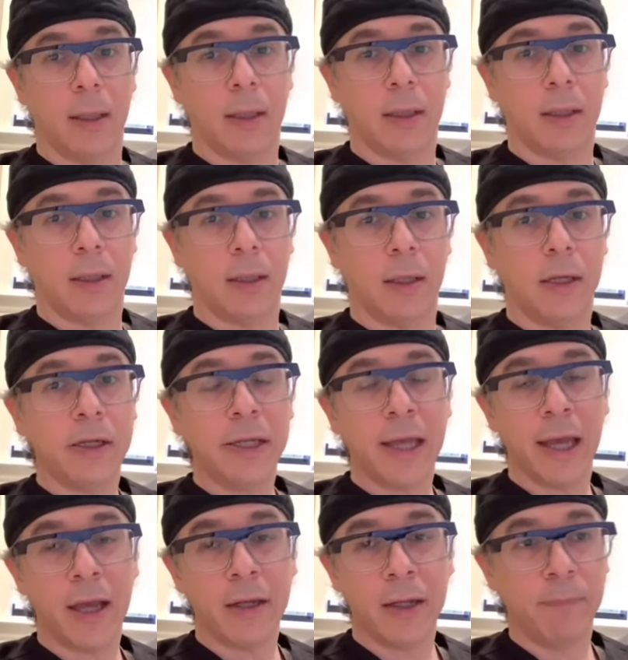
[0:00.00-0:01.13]
Here in
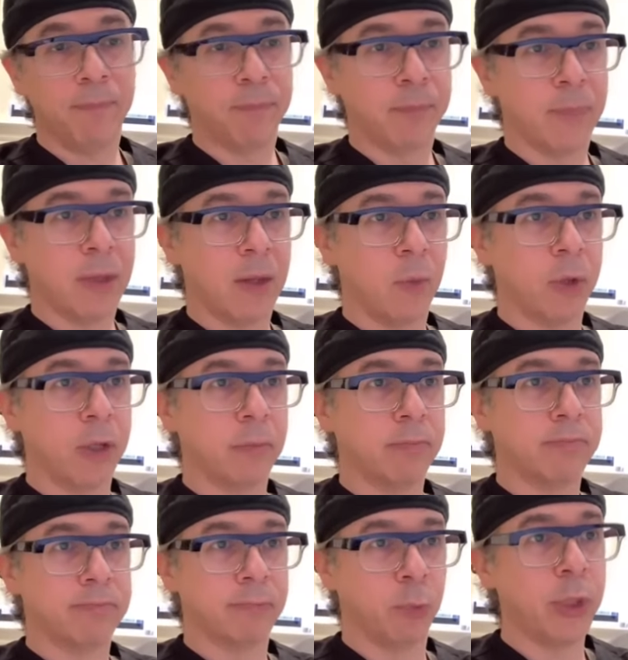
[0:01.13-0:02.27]
Canada, we're in
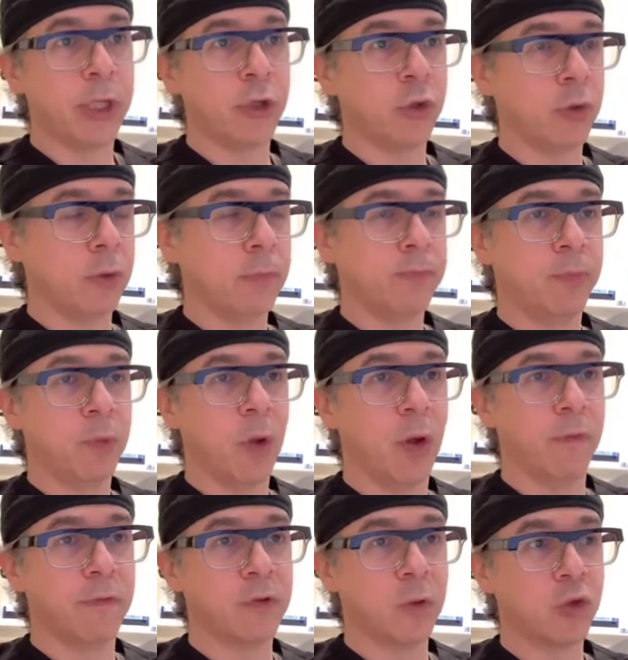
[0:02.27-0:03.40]
week two of
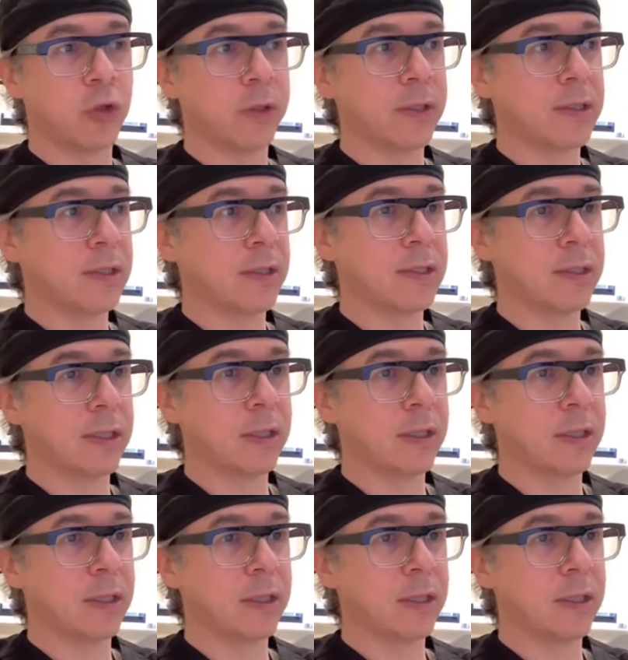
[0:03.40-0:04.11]
social distancing.